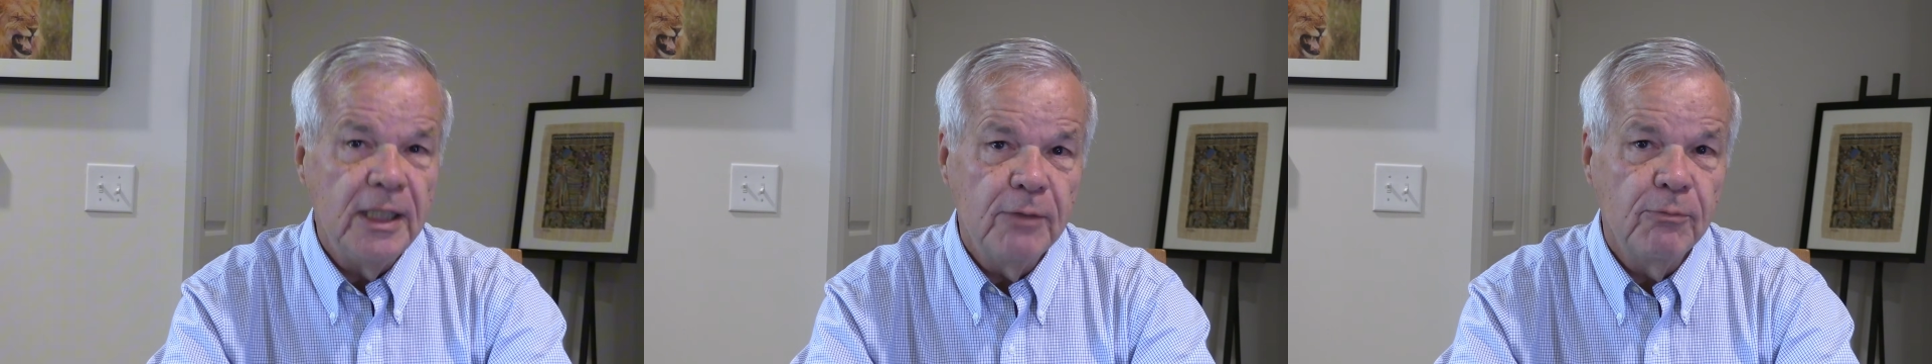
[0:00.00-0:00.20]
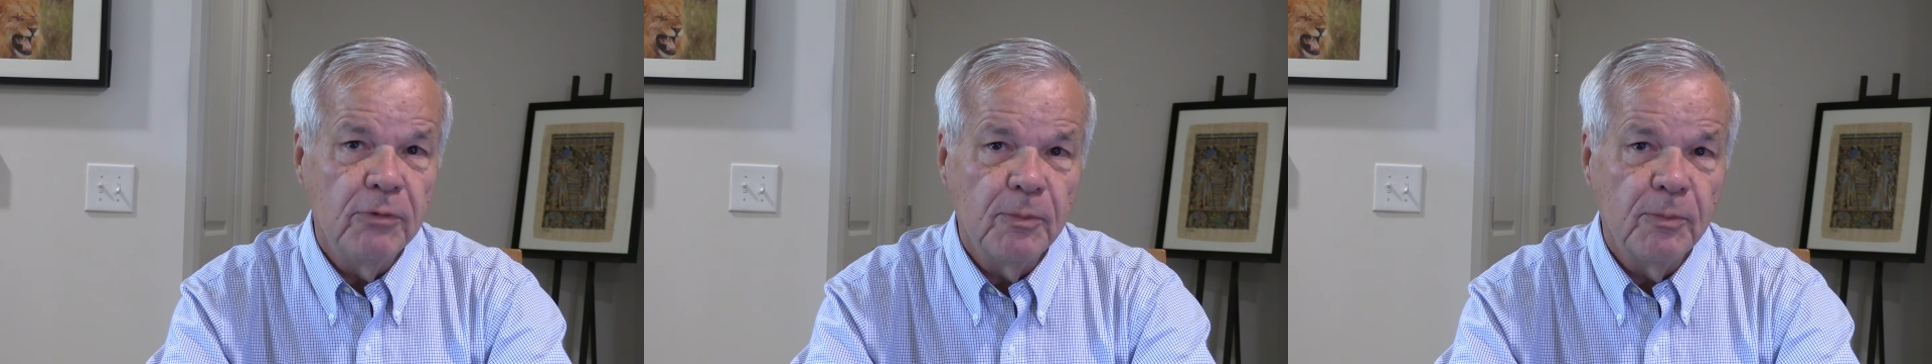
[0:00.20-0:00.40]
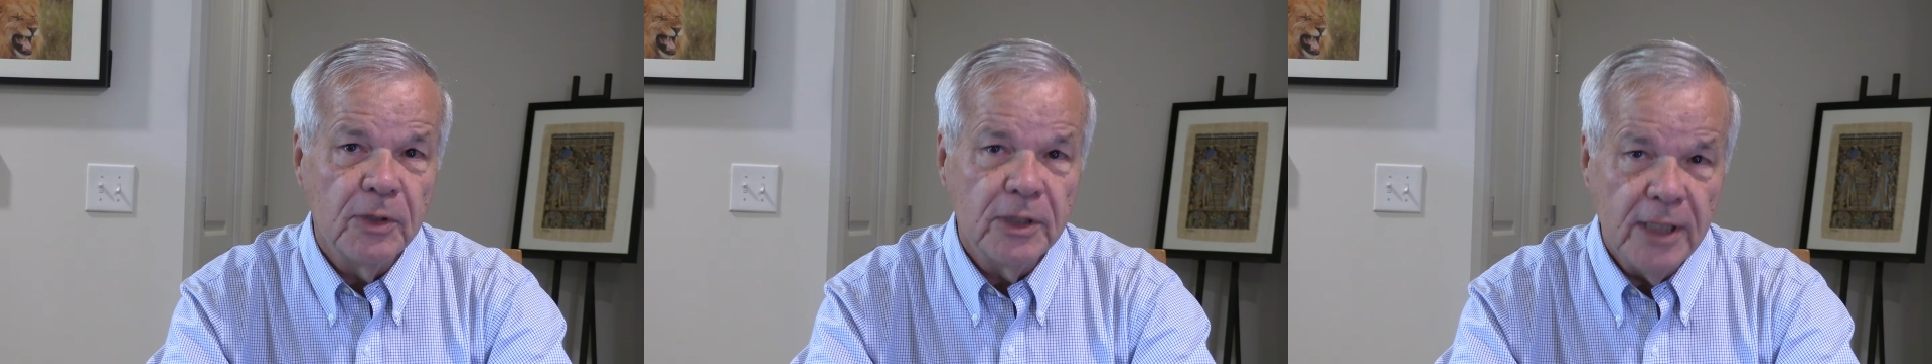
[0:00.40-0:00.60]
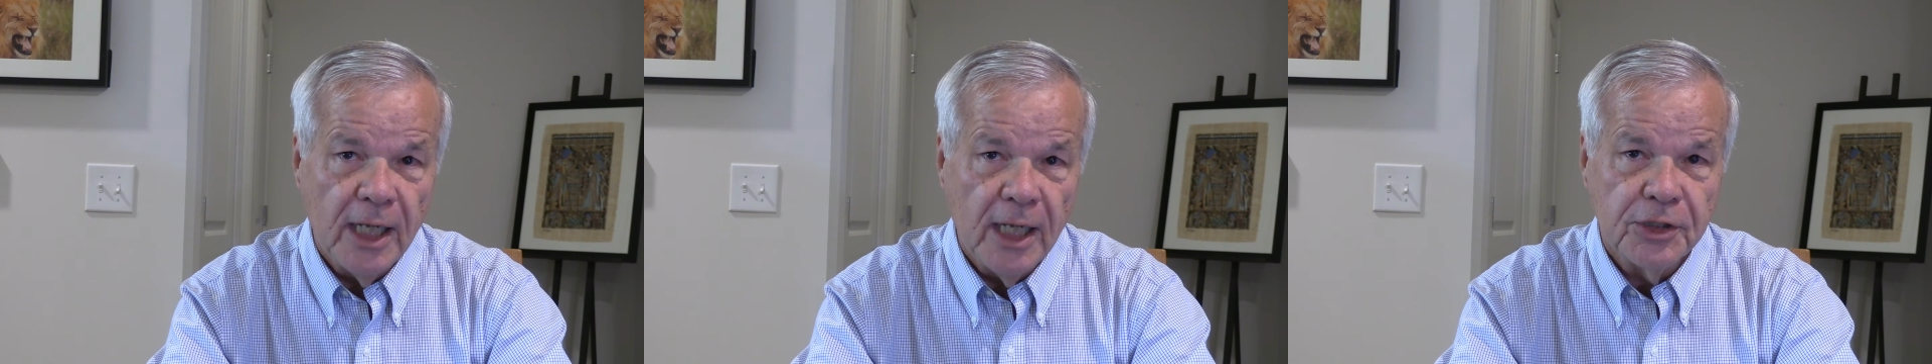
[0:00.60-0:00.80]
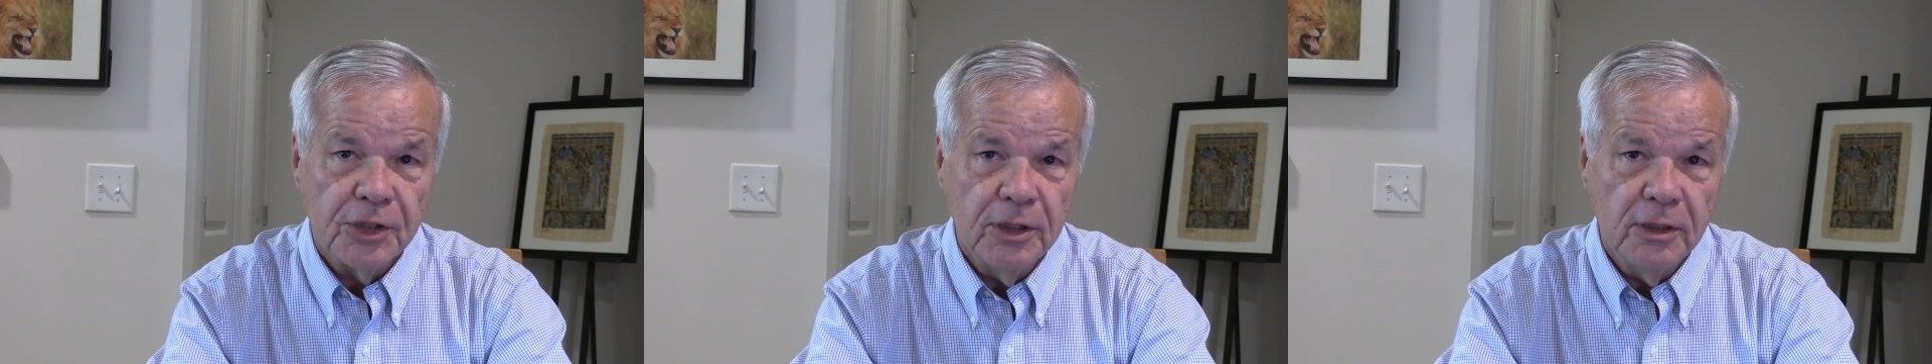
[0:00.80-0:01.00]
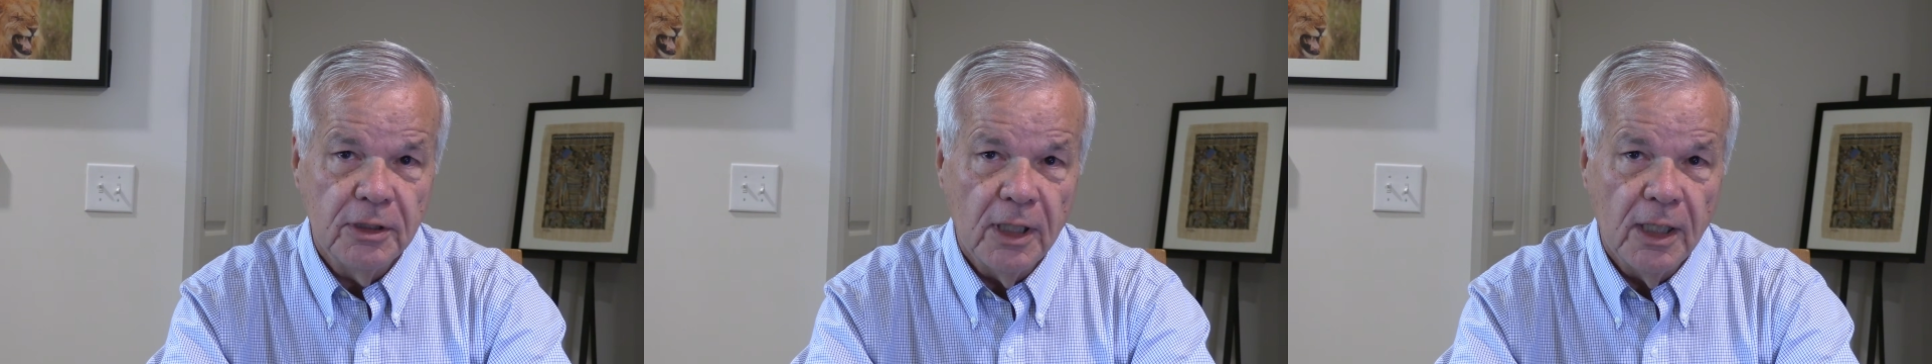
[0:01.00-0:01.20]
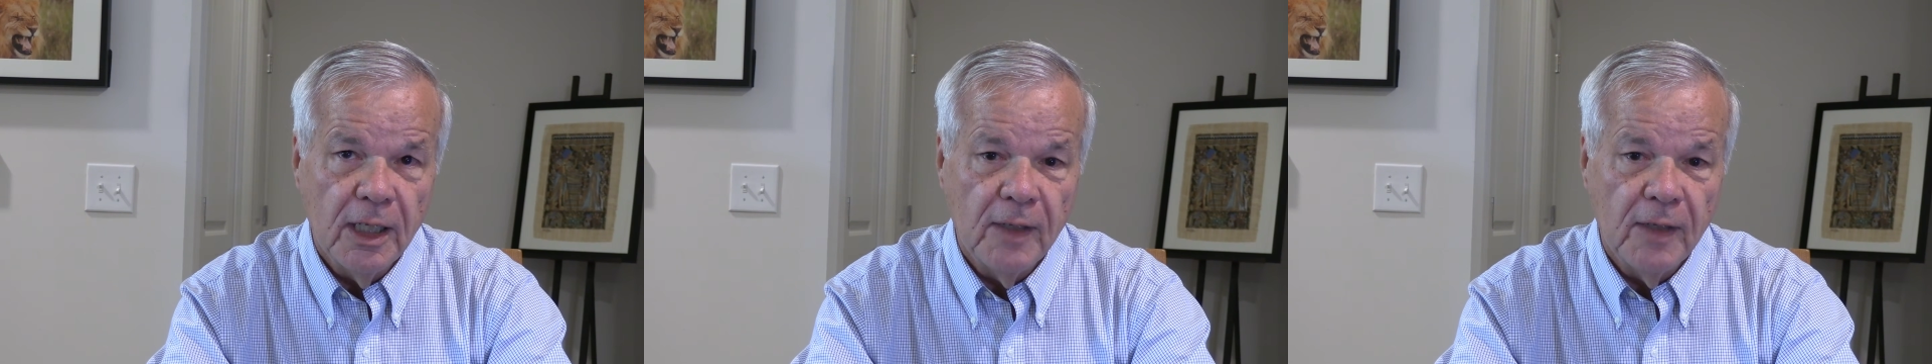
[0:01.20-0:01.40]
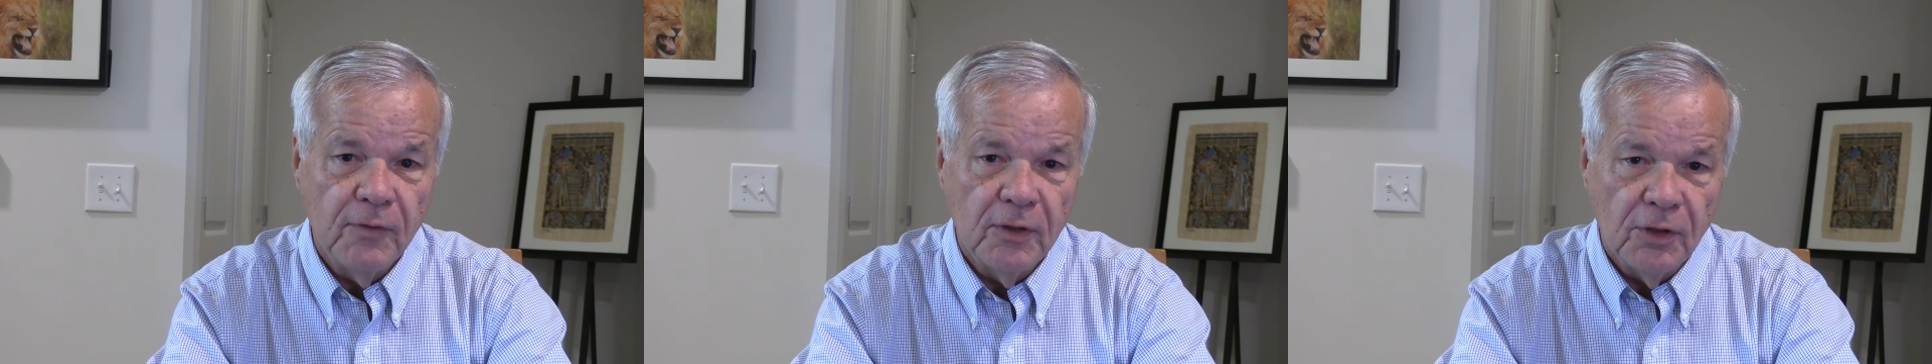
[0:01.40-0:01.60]
equal protection
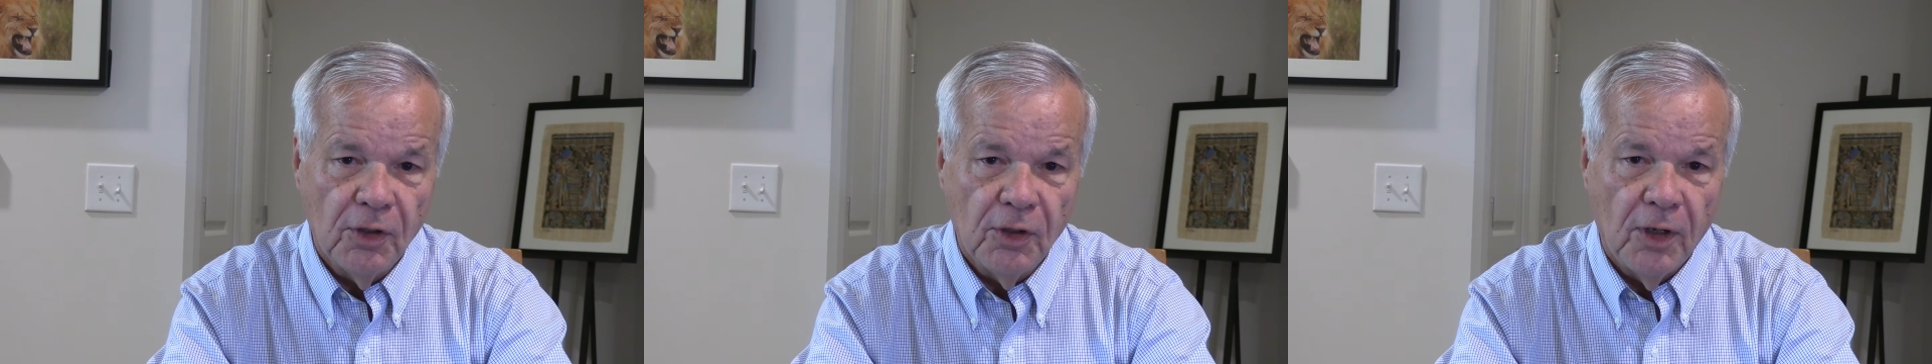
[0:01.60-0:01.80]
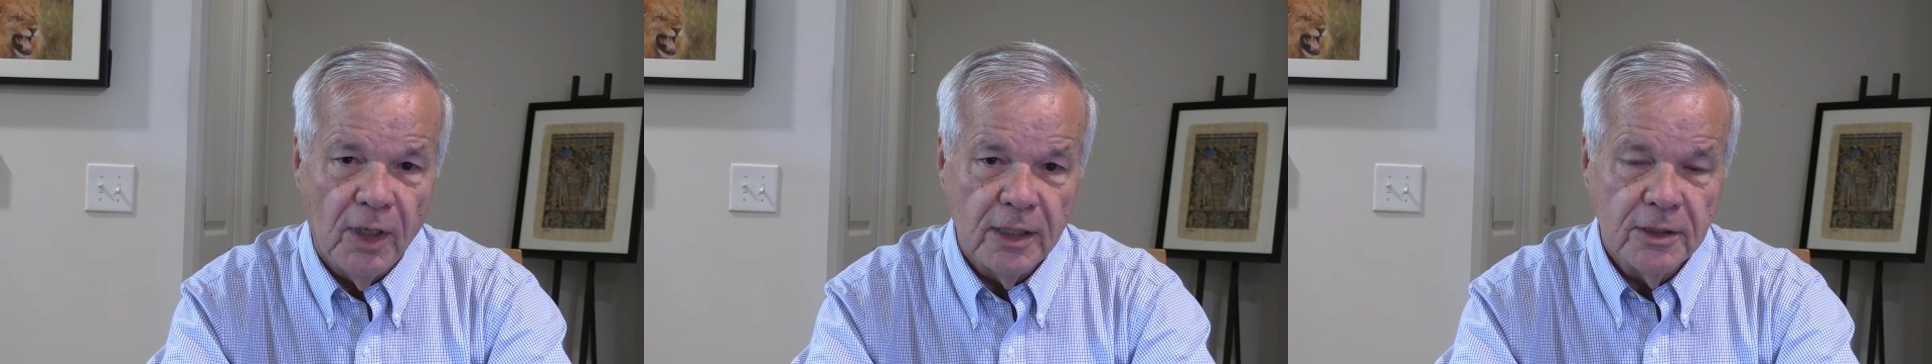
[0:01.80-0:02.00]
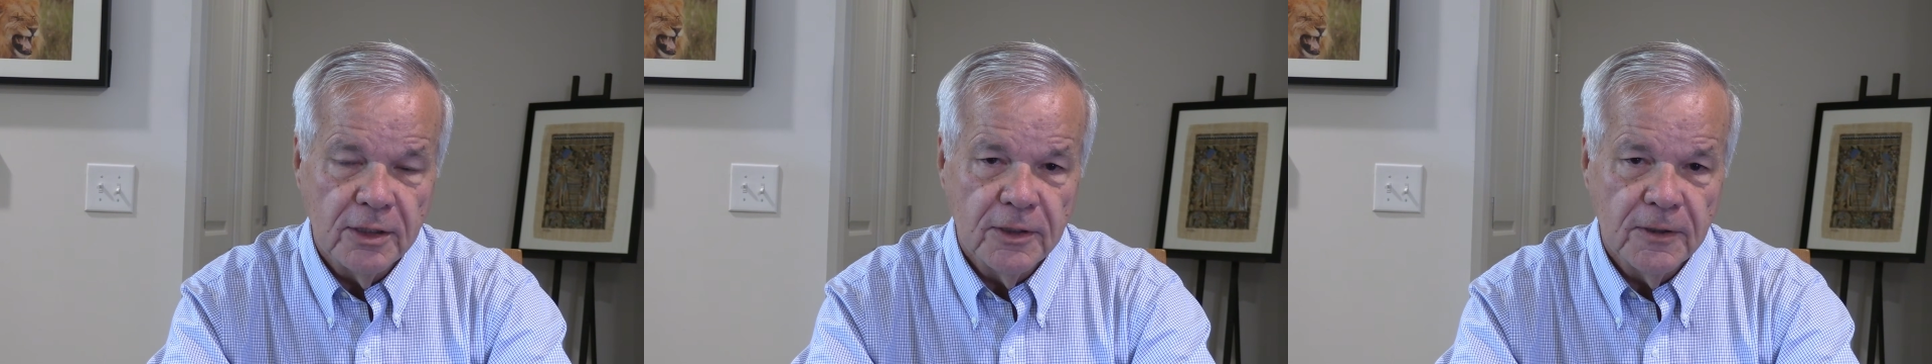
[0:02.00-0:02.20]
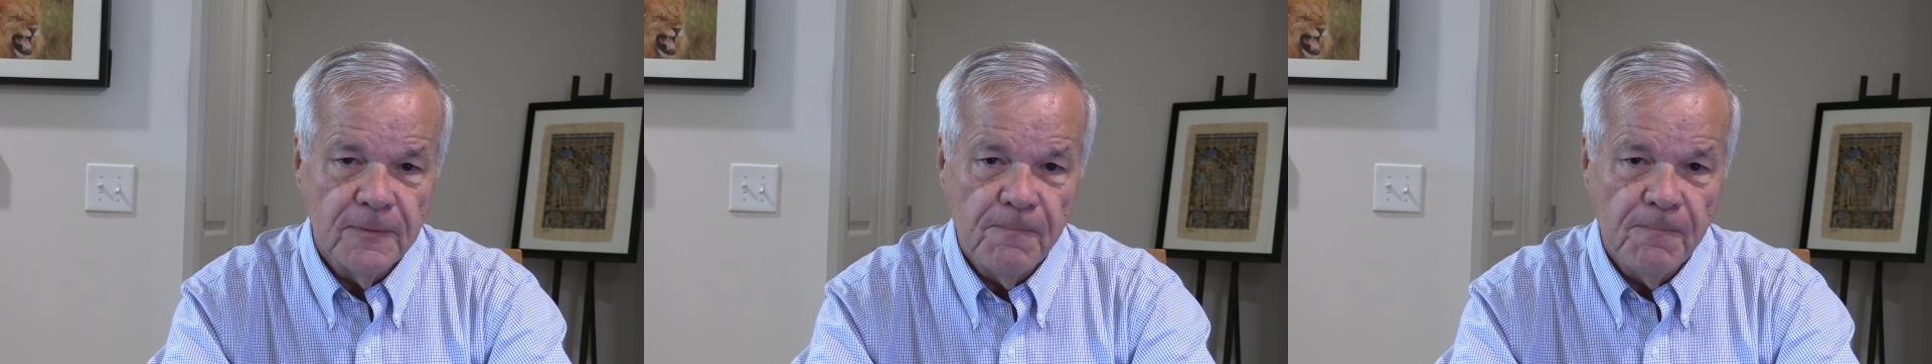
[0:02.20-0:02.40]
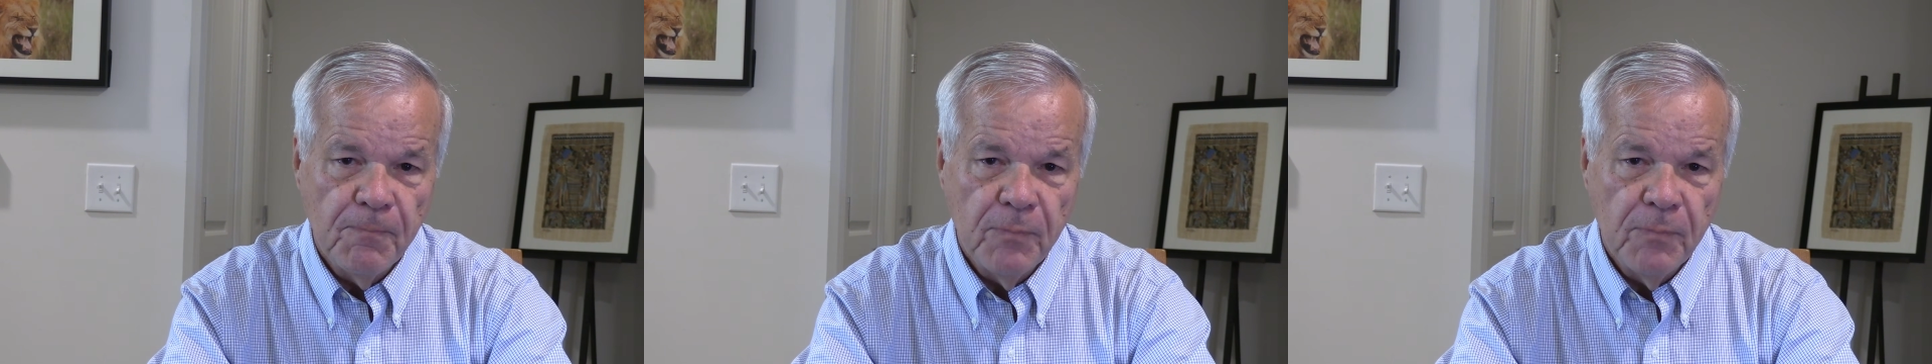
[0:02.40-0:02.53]
of the laws."